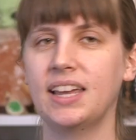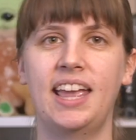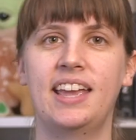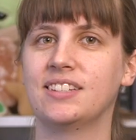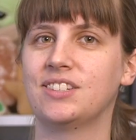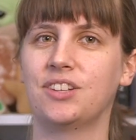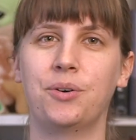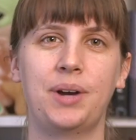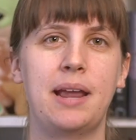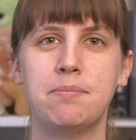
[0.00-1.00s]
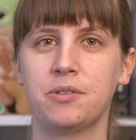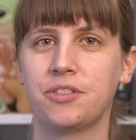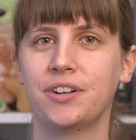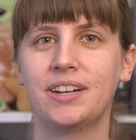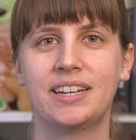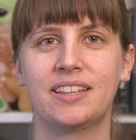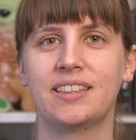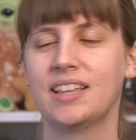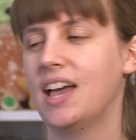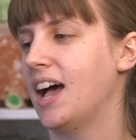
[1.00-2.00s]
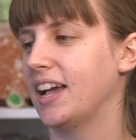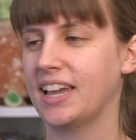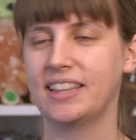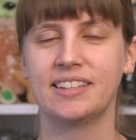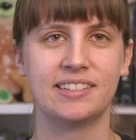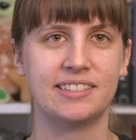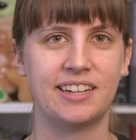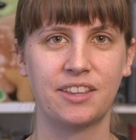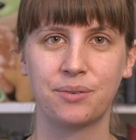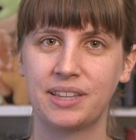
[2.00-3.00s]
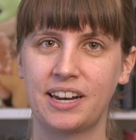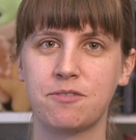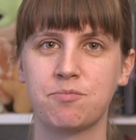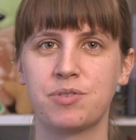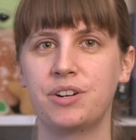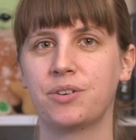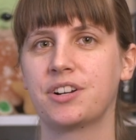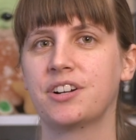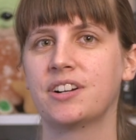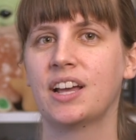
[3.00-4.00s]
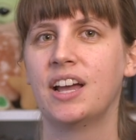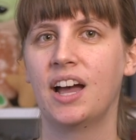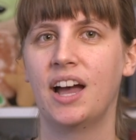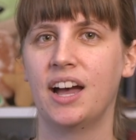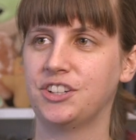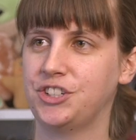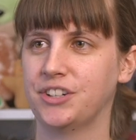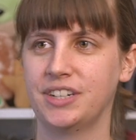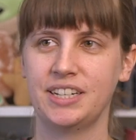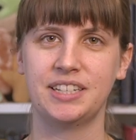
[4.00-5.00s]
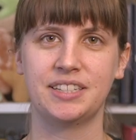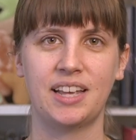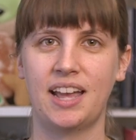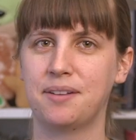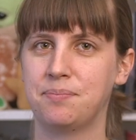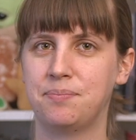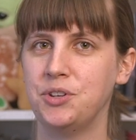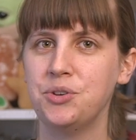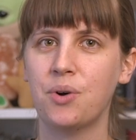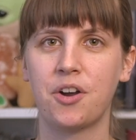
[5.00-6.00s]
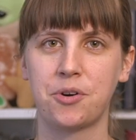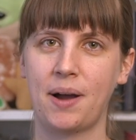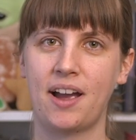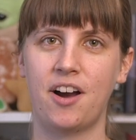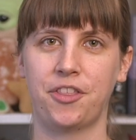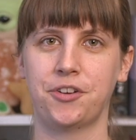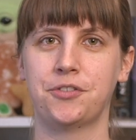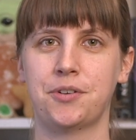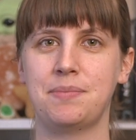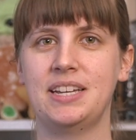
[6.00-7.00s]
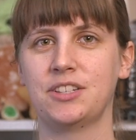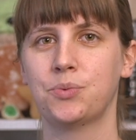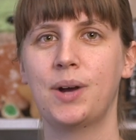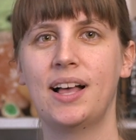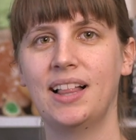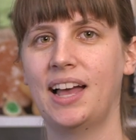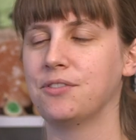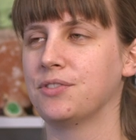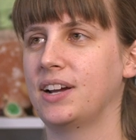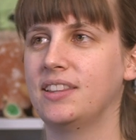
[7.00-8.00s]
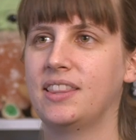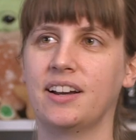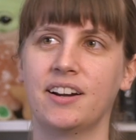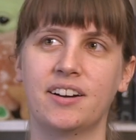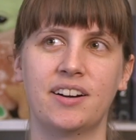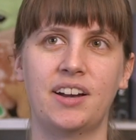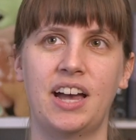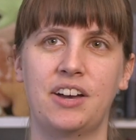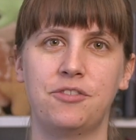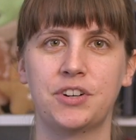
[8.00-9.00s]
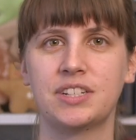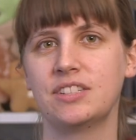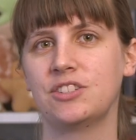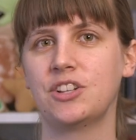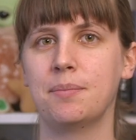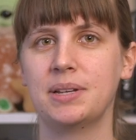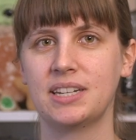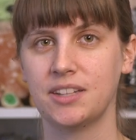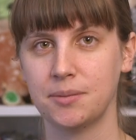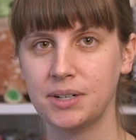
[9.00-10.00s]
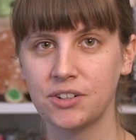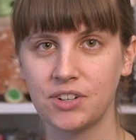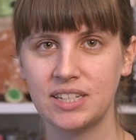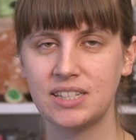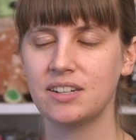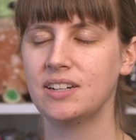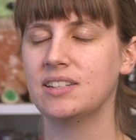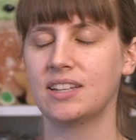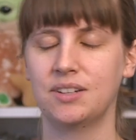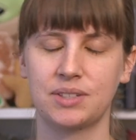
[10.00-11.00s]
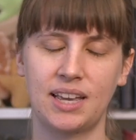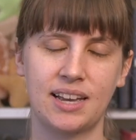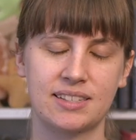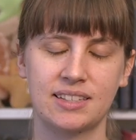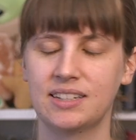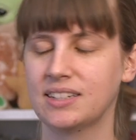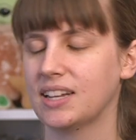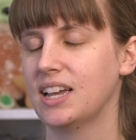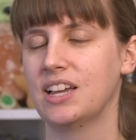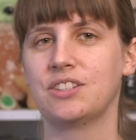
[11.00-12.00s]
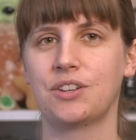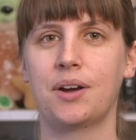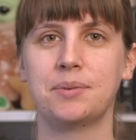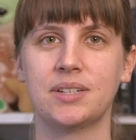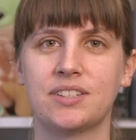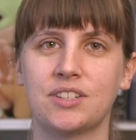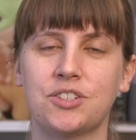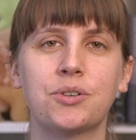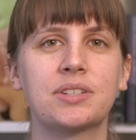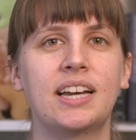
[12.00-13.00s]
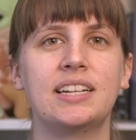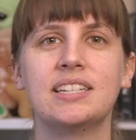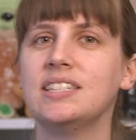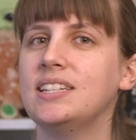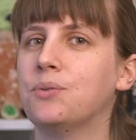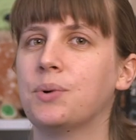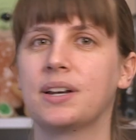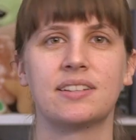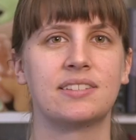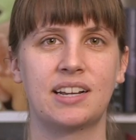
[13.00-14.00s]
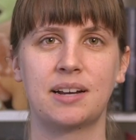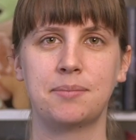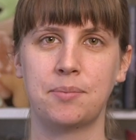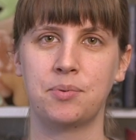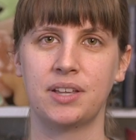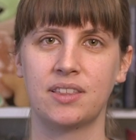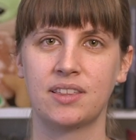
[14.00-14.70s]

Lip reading: And so April 30th, again, this is another one that I've pre-ordered. Xiran is a new auto-buy author for me as well. I've read their first installment in their middle grade series, and it was excellent. So I'm just so excited to see what else they come up with,